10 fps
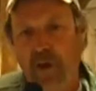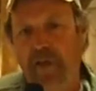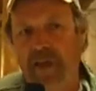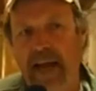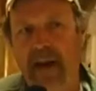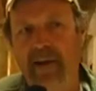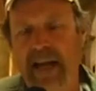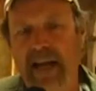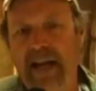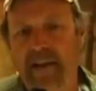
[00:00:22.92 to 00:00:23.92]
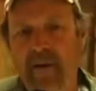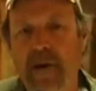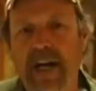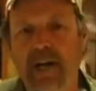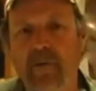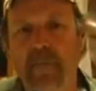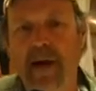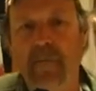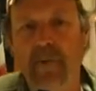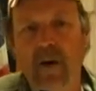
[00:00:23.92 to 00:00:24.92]
one thing I need everybody to
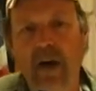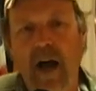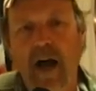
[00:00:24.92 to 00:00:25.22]
remember: